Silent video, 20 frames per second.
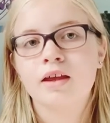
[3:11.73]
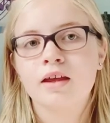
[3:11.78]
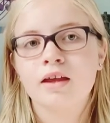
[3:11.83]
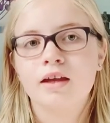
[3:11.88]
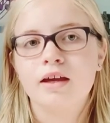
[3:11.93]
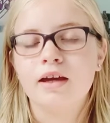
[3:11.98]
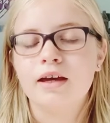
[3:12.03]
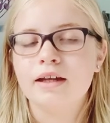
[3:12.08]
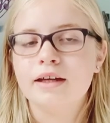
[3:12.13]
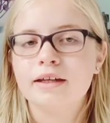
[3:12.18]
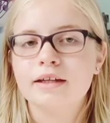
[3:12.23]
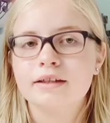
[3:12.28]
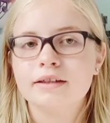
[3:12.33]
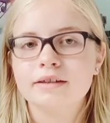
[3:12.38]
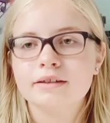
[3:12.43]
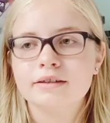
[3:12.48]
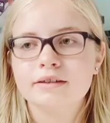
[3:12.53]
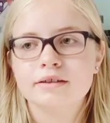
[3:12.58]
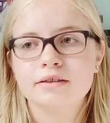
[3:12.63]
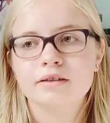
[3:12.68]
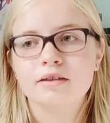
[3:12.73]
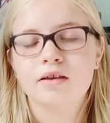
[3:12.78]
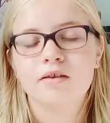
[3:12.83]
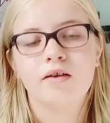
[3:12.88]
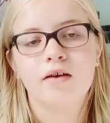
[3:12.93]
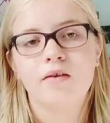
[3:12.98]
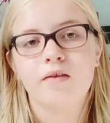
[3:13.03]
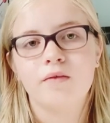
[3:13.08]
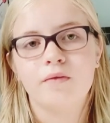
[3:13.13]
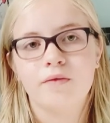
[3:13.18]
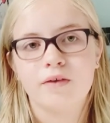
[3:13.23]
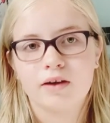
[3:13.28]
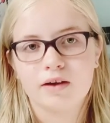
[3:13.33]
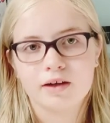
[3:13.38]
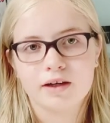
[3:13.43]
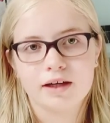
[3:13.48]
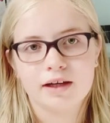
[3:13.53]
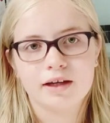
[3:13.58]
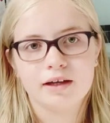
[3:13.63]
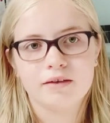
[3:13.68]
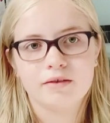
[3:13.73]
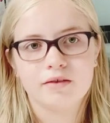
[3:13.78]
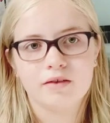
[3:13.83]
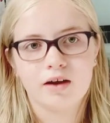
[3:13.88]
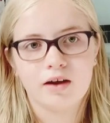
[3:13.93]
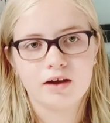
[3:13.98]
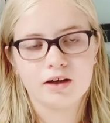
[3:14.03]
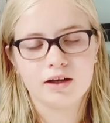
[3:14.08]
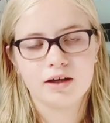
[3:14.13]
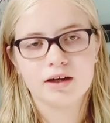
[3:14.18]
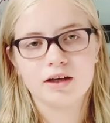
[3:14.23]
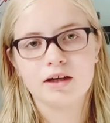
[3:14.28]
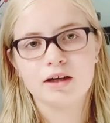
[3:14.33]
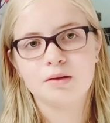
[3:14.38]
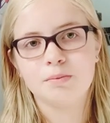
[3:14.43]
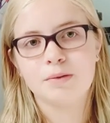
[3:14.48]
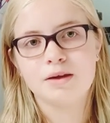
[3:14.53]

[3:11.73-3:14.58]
it is very not good,